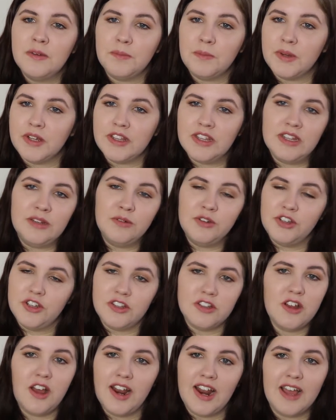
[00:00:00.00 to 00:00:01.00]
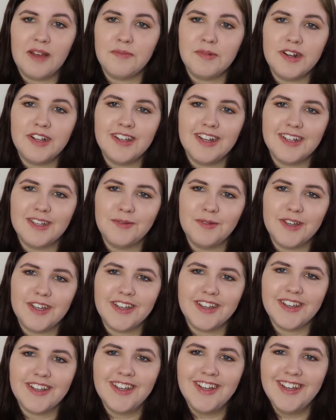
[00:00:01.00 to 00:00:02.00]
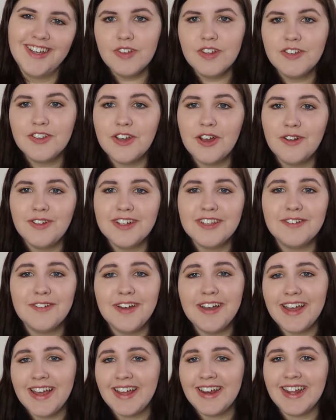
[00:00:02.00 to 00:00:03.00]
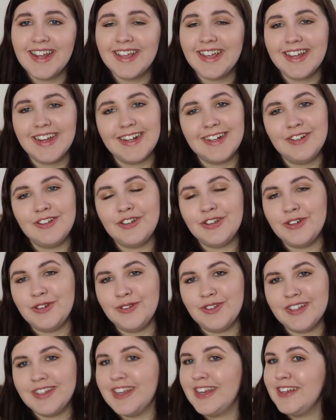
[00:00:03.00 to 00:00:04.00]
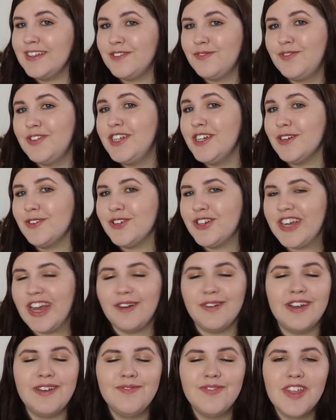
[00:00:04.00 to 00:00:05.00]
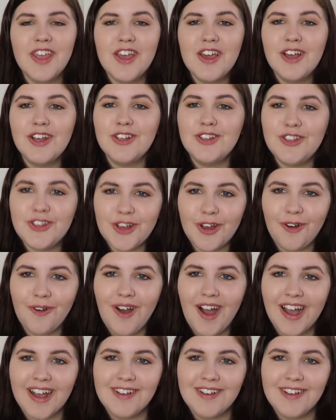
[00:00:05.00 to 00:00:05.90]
But it was just not happening last week. So let's go ahead and get into today's video, shall we? So